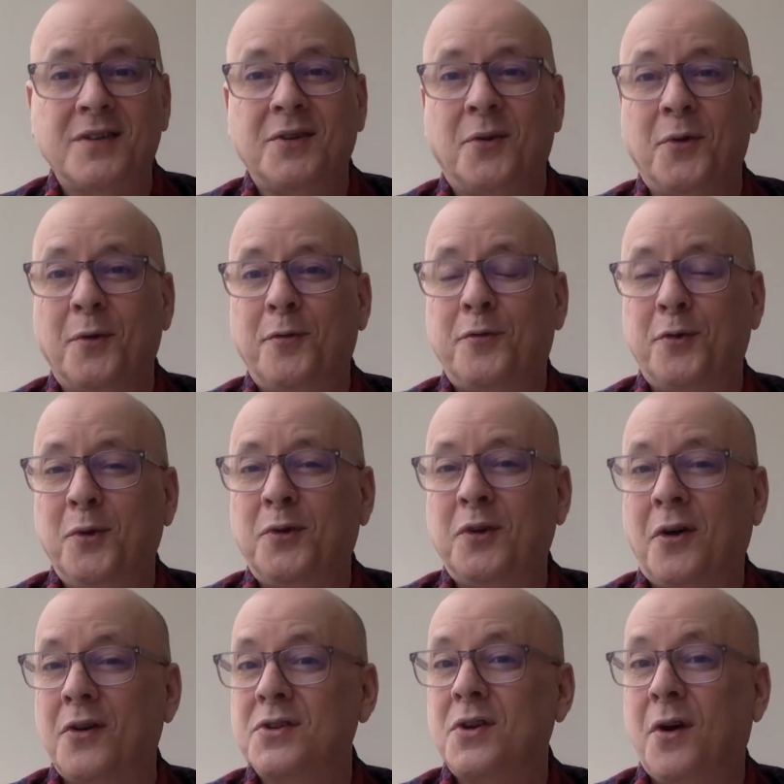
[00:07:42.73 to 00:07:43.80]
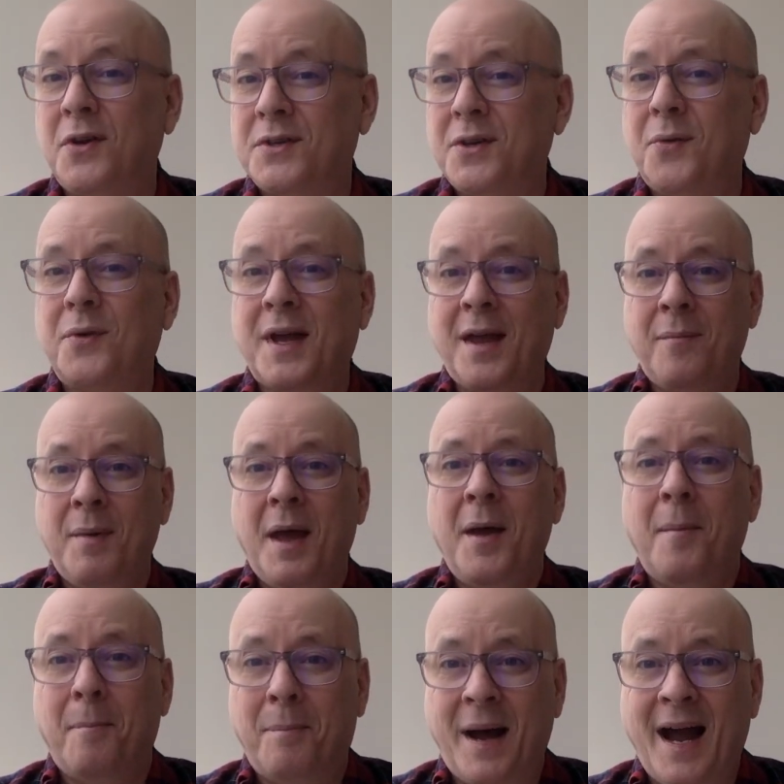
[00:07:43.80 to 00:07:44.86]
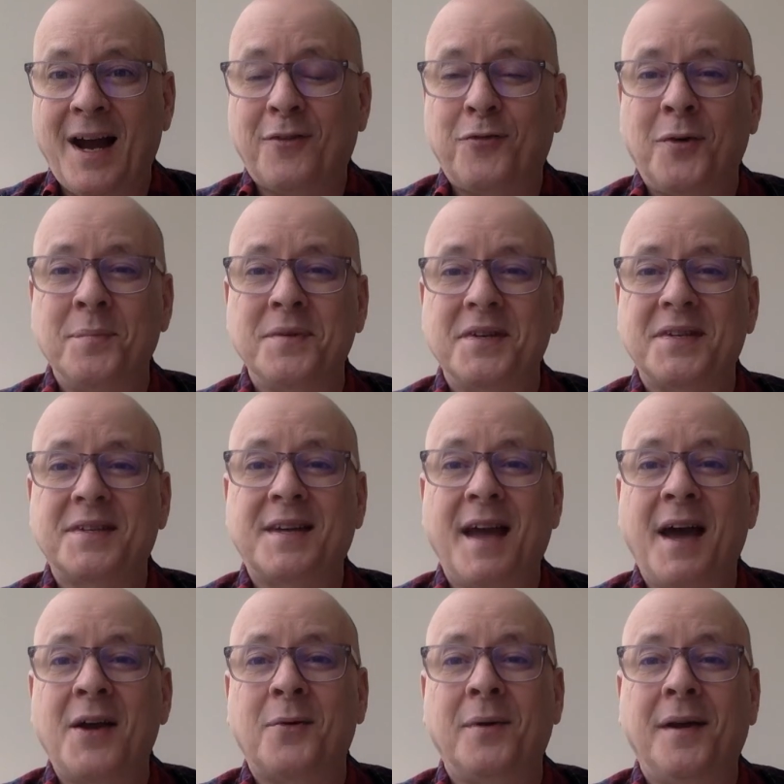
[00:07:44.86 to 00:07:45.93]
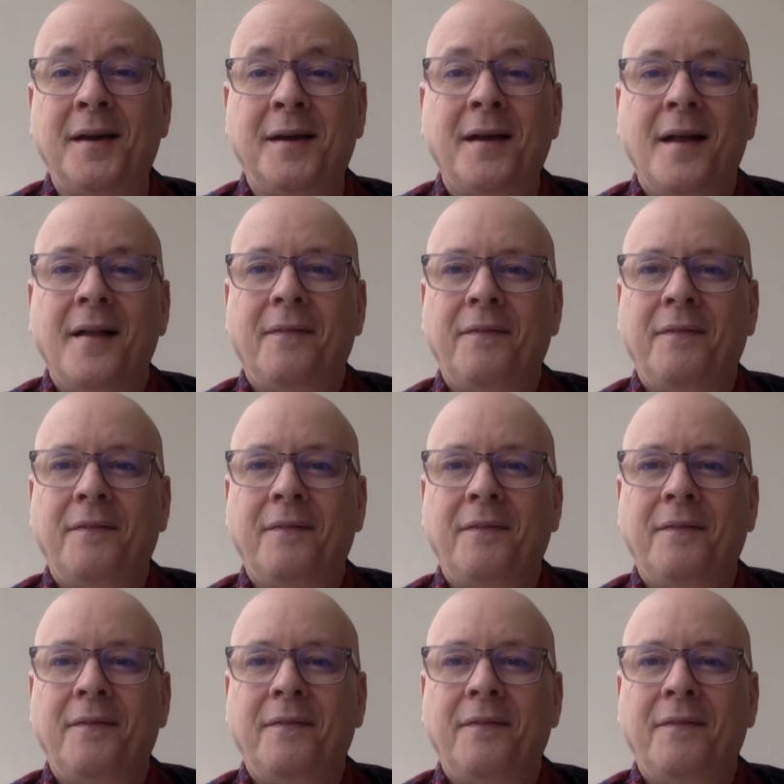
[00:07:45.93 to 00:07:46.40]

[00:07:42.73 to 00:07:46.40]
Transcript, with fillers: So the futars also came back from the scattering.